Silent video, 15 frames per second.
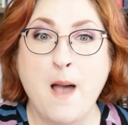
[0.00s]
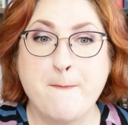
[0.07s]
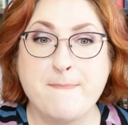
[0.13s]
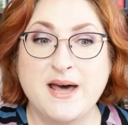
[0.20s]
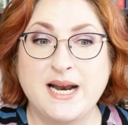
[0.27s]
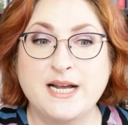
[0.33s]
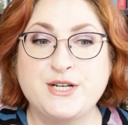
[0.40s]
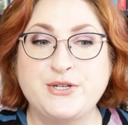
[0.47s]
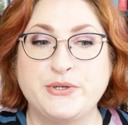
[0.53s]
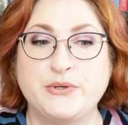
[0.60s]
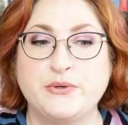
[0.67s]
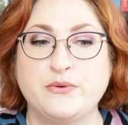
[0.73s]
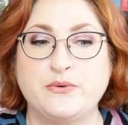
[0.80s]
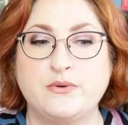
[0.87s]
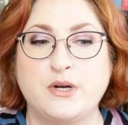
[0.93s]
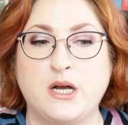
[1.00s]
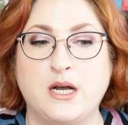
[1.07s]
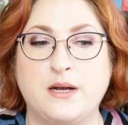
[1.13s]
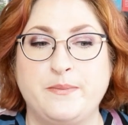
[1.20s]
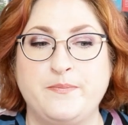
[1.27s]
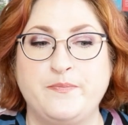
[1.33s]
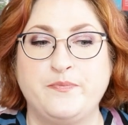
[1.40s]
But I do
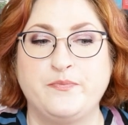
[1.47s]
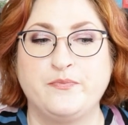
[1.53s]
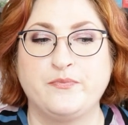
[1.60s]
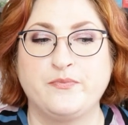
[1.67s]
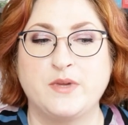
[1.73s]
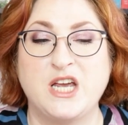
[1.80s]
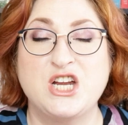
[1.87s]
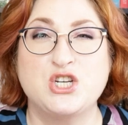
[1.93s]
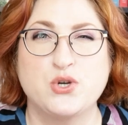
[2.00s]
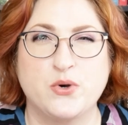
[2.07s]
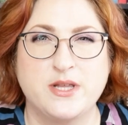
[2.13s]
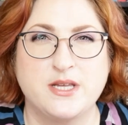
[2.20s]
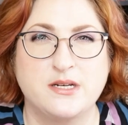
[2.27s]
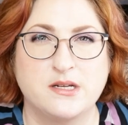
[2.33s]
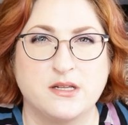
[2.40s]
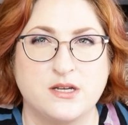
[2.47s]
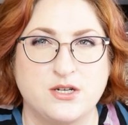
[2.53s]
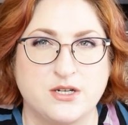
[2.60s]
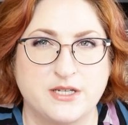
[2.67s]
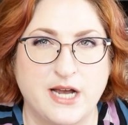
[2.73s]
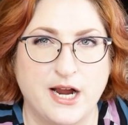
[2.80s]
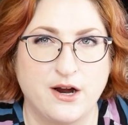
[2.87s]
um, enjoy the
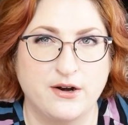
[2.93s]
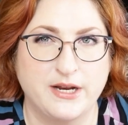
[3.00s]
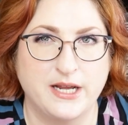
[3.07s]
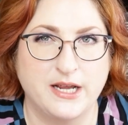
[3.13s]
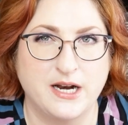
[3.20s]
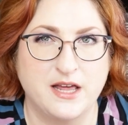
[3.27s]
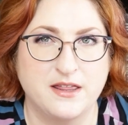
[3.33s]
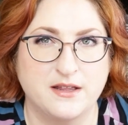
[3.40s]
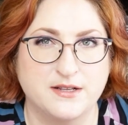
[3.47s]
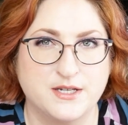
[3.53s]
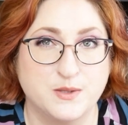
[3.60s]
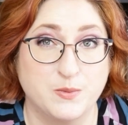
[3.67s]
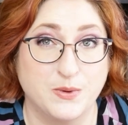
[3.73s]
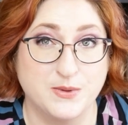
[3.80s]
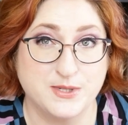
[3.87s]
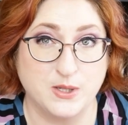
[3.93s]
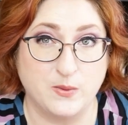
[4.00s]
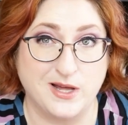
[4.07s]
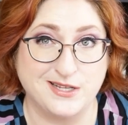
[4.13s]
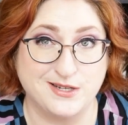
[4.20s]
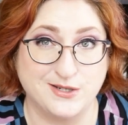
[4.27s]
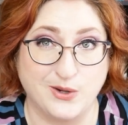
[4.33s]
delicious irony, and I think this is mostly
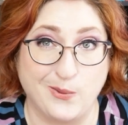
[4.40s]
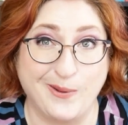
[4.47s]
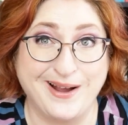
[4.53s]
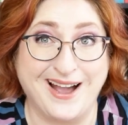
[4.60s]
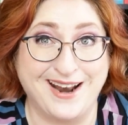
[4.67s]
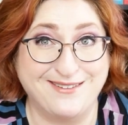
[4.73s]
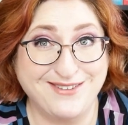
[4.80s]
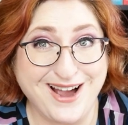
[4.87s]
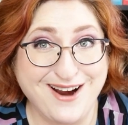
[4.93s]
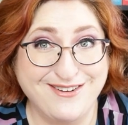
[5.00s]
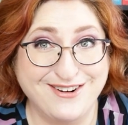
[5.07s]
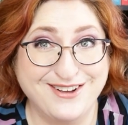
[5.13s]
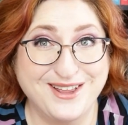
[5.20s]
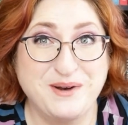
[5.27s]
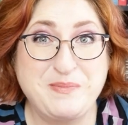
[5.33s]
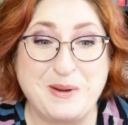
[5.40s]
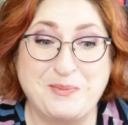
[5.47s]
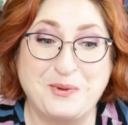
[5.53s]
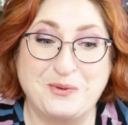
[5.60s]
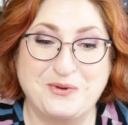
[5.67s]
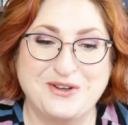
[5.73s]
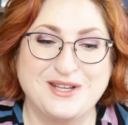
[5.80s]
why this is going kind of viral and
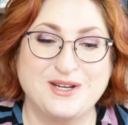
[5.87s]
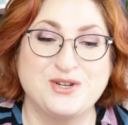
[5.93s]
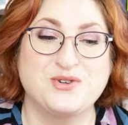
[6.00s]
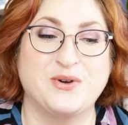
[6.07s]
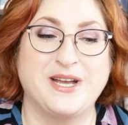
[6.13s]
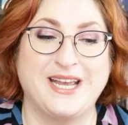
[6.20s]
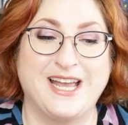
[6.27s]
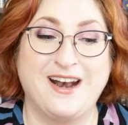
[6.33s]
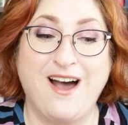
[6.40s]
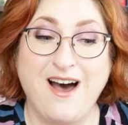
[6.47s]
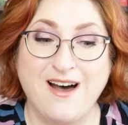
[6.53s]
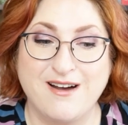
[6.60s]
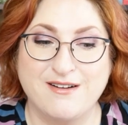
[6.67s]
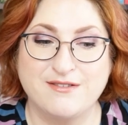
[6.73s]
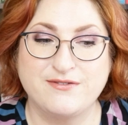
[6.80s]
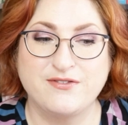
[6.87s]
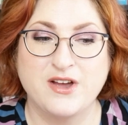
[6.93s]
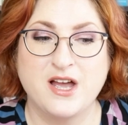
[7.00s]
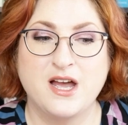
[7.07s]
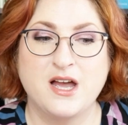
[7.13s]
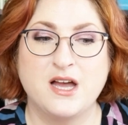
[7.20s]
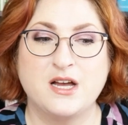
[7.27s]
people are really enjoying it, of
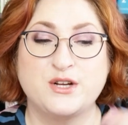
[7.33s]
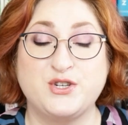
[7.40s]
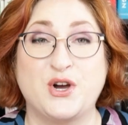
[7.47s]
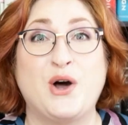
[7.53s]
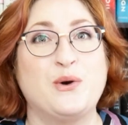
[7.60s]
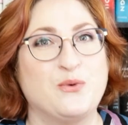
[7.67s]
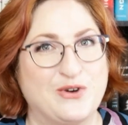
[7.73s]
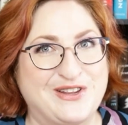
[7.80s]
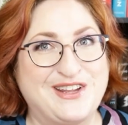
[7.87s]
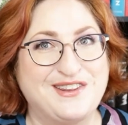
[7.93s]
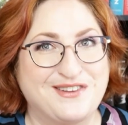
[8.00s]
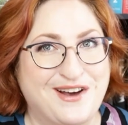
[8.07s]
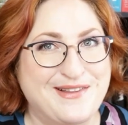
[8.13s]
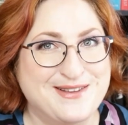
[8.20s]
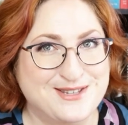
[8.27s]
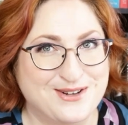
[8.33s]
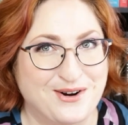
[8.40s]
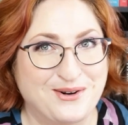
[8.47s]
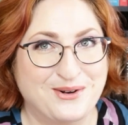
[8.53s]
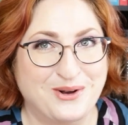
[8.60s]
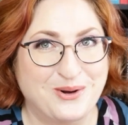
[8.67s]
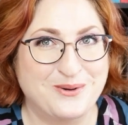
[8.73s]
Dawn really thought this
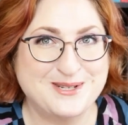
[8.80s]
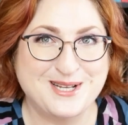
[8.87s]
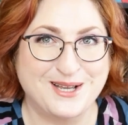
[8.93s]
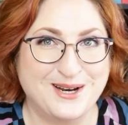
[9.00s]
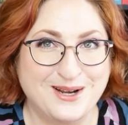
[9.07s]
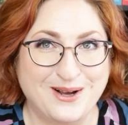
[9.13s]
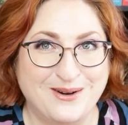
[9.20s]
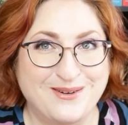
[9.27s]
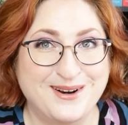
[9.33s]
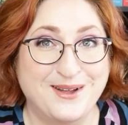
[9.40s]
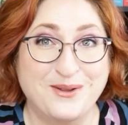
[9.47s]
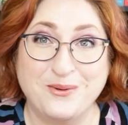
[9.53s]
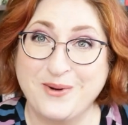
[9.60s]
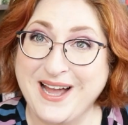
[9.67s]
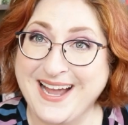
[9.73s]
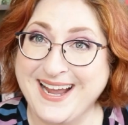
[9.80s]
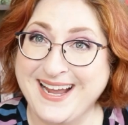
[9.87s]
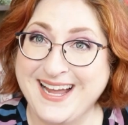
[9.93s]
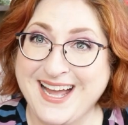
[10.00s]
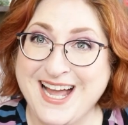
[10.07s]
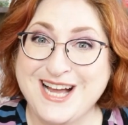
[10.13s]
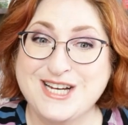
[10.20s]
article was gonna go another
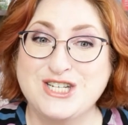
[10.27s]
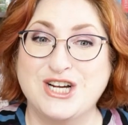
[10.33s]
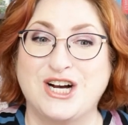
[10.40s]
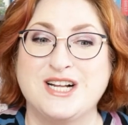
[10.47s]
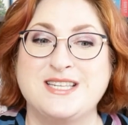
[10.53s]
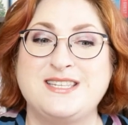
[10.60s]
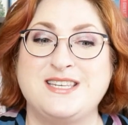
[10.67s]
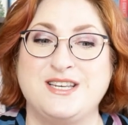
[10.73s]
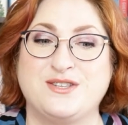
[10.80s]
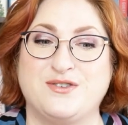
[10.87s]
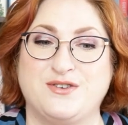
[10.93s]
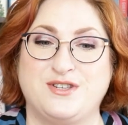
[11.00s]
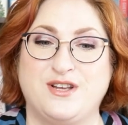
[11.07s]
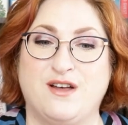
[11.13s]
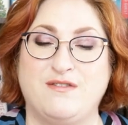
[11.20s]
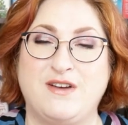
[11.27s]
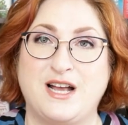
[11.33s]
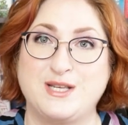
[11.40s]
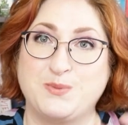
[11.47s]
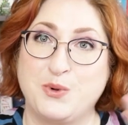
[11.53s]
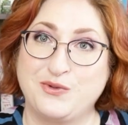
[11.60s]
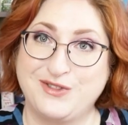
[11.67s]
way. Dawn sees herself
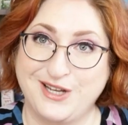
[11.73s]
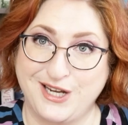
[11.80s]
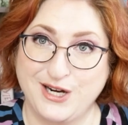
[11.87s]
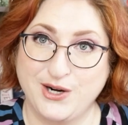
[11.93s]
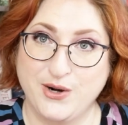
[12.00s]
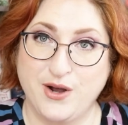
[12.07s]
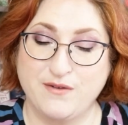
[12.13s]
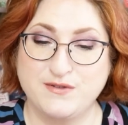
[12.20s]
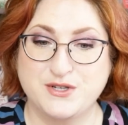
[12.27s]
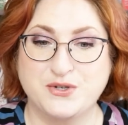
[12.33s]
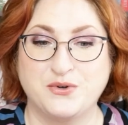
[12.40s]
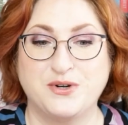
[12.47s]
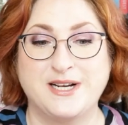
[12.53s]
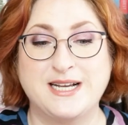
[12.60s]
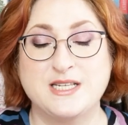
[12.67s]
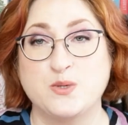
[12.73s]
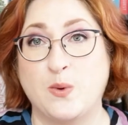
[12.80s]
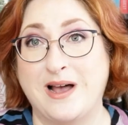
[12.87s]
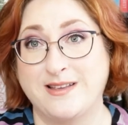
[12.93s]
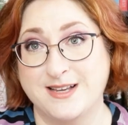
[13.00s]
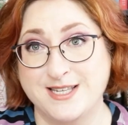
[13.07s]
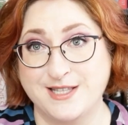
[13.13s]
as both the hero of the story as
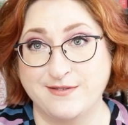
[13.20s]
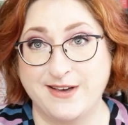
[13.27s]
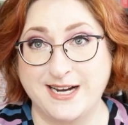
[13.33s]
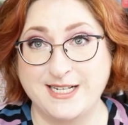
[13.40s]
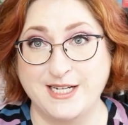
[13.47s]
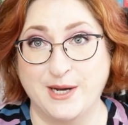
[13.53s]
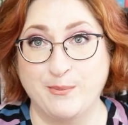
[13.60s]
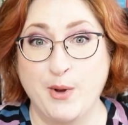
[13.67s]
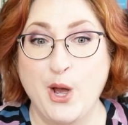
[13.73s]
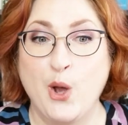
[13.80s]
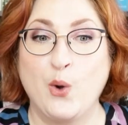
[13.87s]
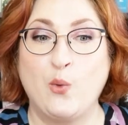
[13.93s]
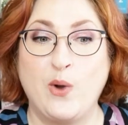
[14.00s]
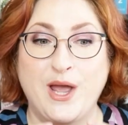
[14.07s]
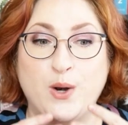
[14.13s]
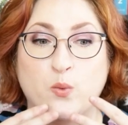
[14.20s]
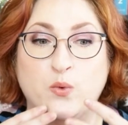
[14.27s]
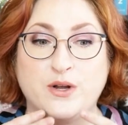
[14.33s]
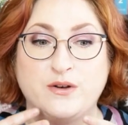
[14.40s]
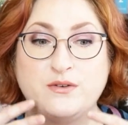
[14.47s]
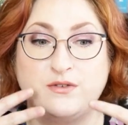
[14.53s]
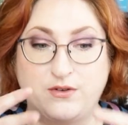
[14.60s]
well as the victim when,
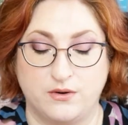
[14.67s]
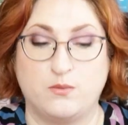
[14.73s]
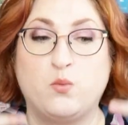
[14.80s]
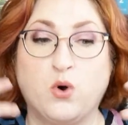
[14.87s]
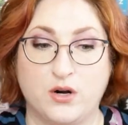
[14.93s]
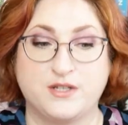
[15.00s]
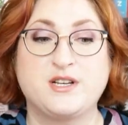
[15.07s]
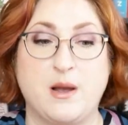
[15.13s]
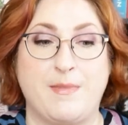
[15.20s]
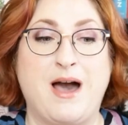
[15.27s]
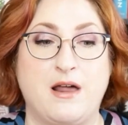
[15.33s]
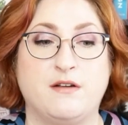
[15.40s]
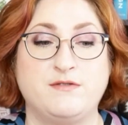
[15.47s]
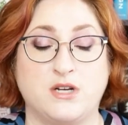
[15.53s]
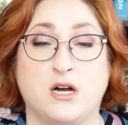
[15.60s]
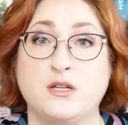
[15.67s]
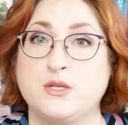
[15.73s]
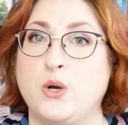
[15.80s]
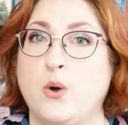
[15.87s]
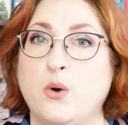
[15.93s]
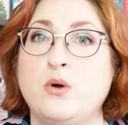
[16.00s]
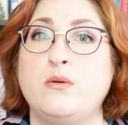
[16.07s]
when words come out of Dawn's
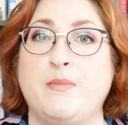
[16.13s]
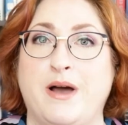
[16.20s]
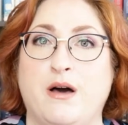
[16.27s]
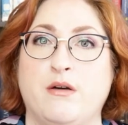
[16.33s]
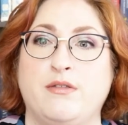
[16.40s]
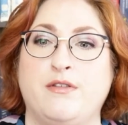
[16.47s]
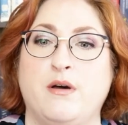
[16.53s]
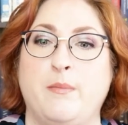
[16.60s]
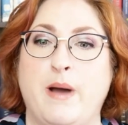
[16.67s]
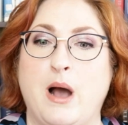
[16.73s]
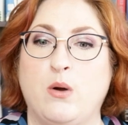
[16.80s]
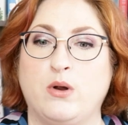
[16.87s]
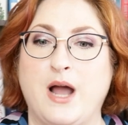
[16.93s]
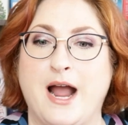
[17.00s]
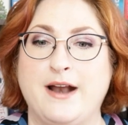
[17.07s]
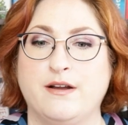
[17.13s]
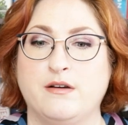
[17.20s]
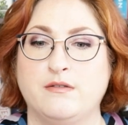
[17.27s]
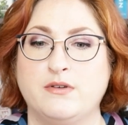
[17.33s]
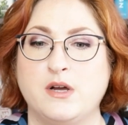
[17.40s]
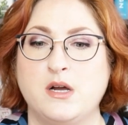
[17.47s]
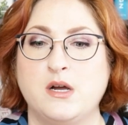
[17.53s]
own mouth about kind
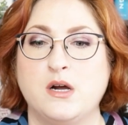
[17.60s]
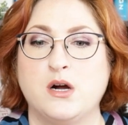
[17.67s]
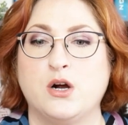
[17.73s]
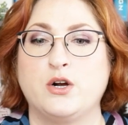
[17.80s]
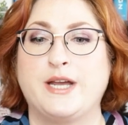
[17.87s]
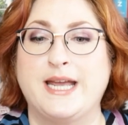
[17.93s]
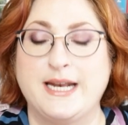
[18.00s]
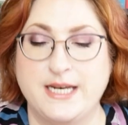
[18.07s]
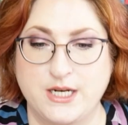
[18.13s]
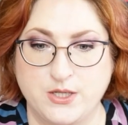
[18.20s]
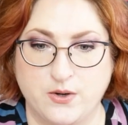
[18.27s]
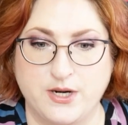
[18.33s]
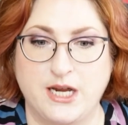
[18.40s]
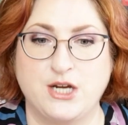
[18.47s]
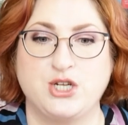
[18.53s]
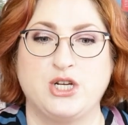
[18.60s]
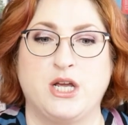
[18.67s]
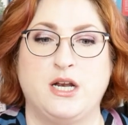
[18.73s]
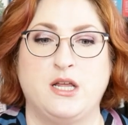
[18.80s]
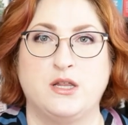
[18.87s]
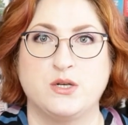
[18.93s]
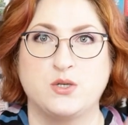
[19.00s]
of her kidney
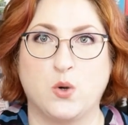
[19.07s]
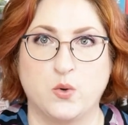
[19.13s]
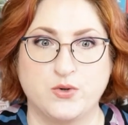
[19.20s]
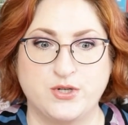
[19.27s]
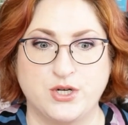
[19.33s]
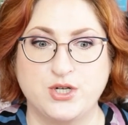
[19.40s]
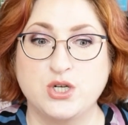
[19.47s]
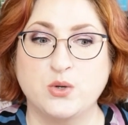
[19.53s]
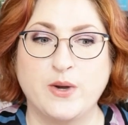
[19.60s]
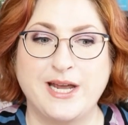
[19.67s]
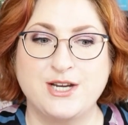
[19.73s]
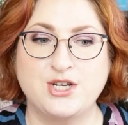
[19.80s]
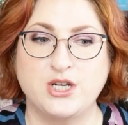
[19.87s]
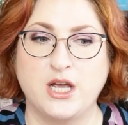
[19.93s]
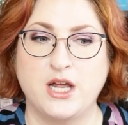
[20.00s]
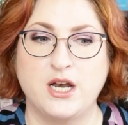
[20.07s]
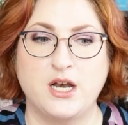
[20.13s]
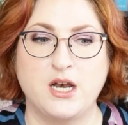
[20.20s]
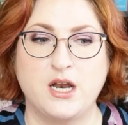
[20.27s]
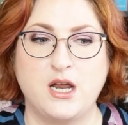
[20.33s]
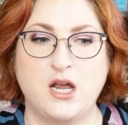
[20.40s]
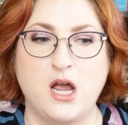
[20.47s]
donation and this whole
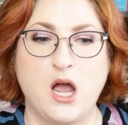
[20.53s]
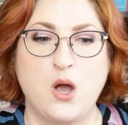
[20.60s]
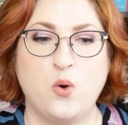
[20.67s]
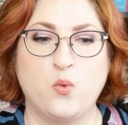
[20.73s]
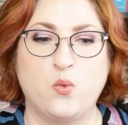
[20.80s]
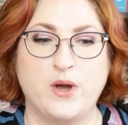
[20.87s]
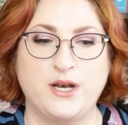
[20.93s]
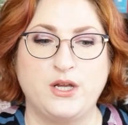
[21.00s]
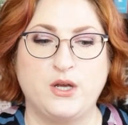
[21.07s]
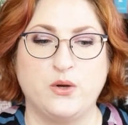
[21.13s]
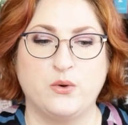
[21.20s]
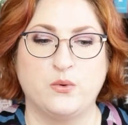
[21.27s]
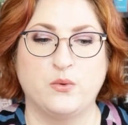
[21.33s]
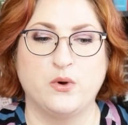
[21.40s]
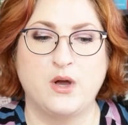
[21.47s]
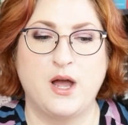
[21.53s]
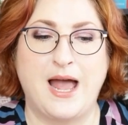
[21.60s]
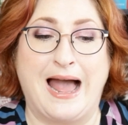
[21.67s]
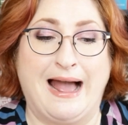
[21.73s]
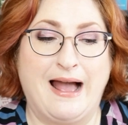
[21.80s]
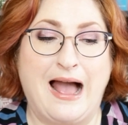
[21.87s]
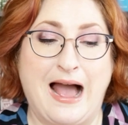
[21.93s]
situation when you
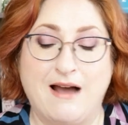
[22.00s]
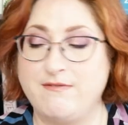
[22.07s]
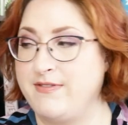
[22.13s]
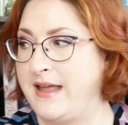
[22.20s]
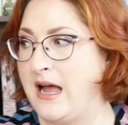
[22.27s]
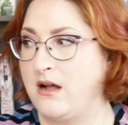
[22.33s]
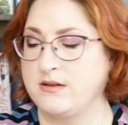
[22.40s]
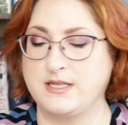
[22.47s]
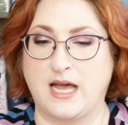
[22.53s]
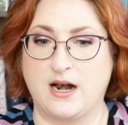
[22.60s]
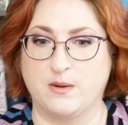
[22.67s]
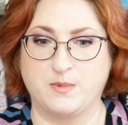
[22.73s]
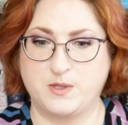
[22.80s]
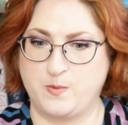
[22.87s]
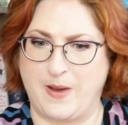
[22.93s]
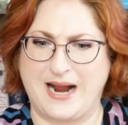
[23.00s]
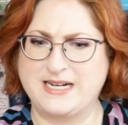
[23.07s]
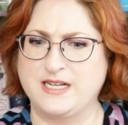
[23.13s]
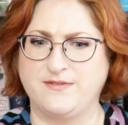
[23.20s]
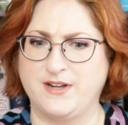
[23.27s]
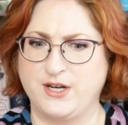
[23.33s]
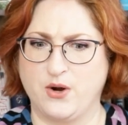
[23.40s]
ha have the outsider
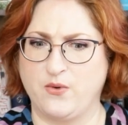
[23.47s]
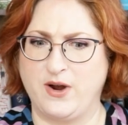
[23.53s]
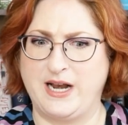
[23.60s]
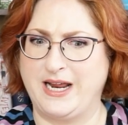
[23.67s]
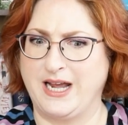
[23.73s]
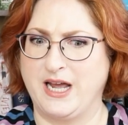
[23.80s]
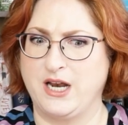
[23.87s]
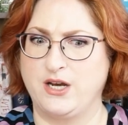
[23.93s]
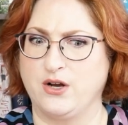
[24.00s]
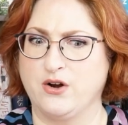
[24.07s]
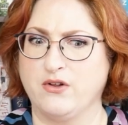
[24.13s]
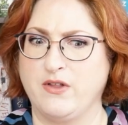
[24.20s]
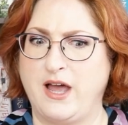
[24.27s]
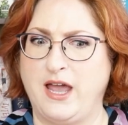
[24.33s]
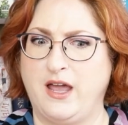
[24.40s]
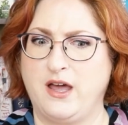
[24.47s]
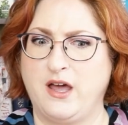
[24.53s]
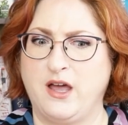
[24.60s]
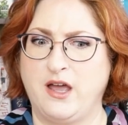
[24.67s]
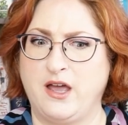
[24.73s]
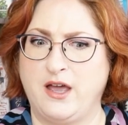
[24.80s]
perspective and you're reading it and you're like,